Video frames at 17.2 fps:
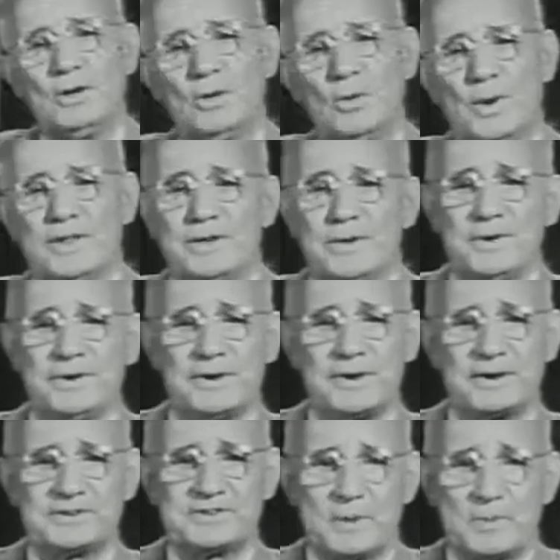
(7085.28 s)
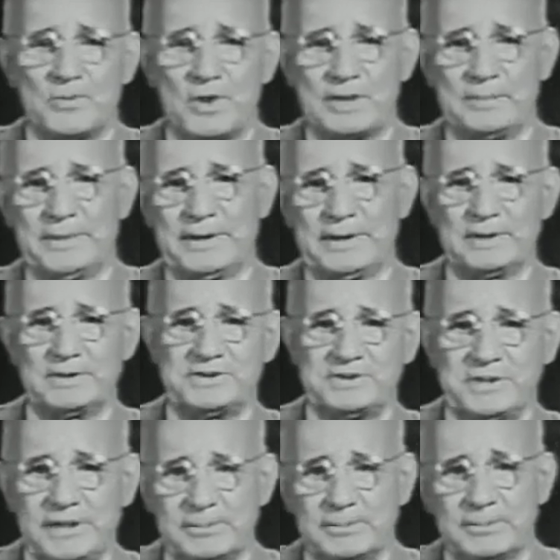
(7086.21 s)
When you hear someone make a
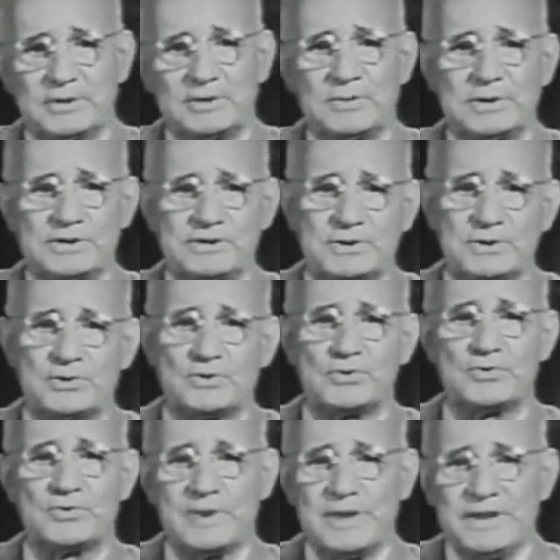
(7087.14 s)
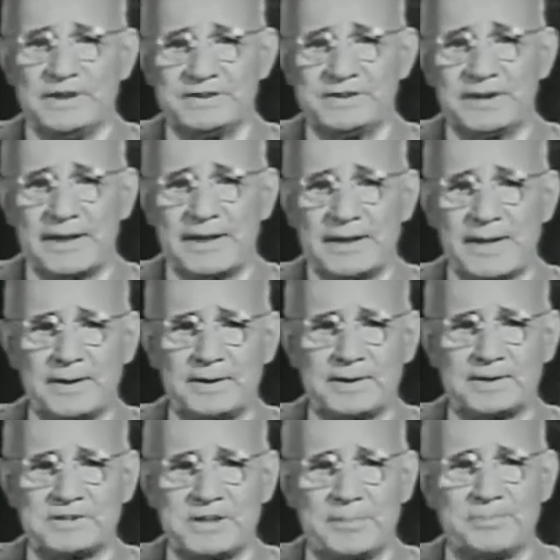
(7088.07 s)
statement which your reason cannot
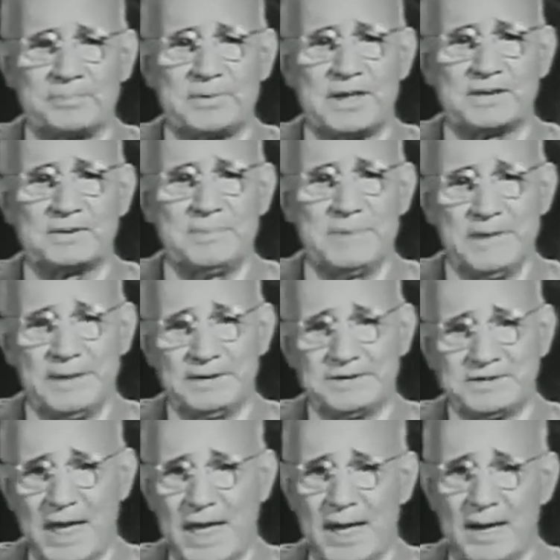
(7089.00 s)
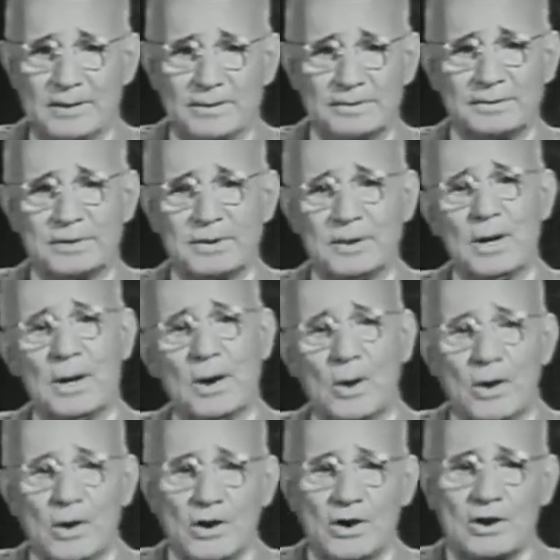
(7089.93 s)
accept as being sound,
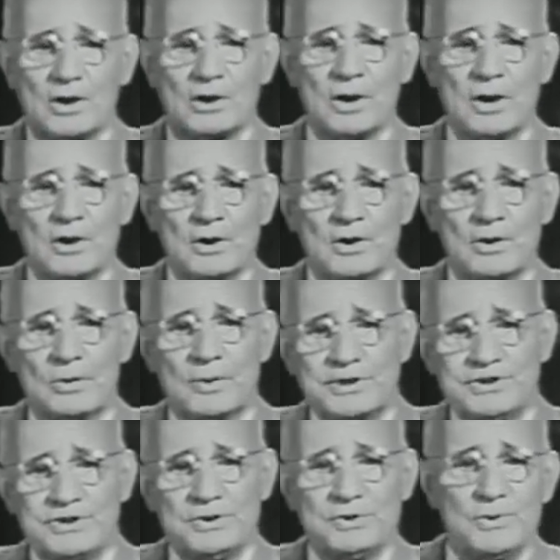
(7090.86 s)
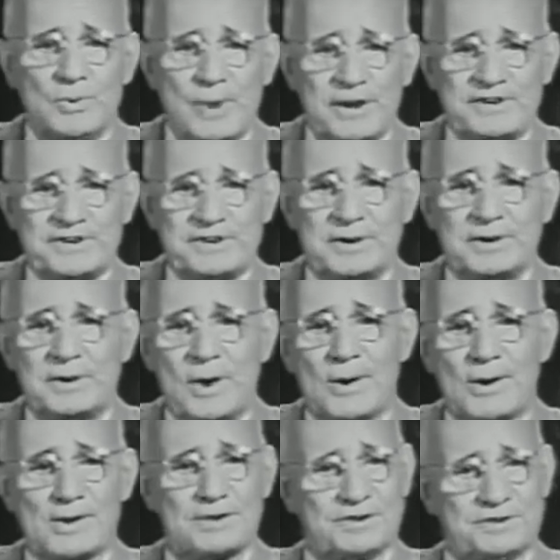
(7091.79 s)
or which you question
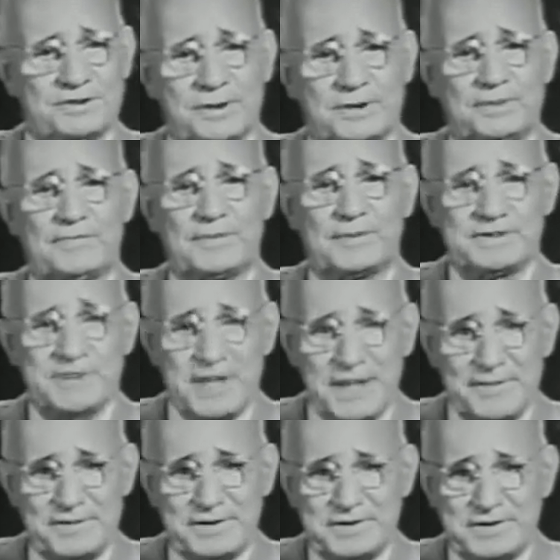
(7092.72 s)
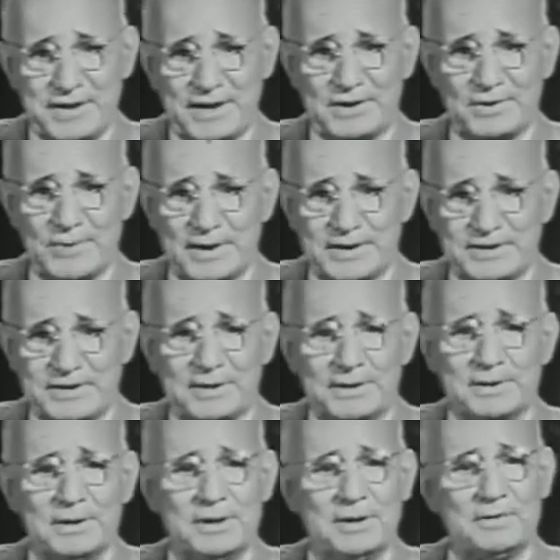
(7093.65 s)
or should, for safety's sake,
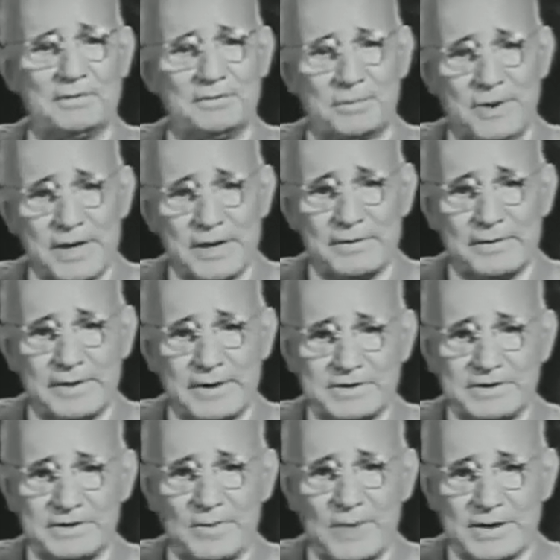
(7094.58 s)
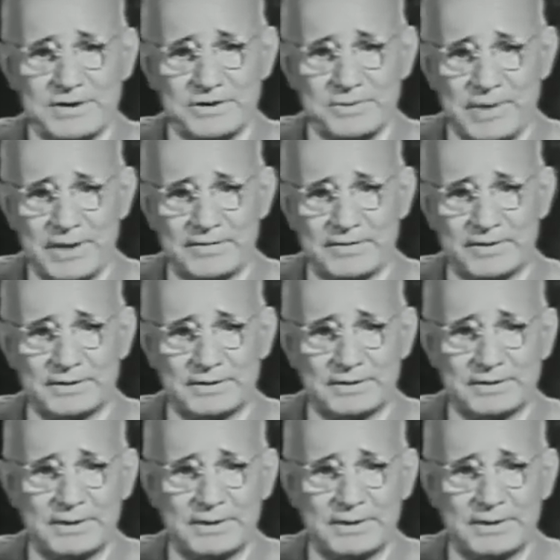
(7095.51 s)
question for any reason whatsoever,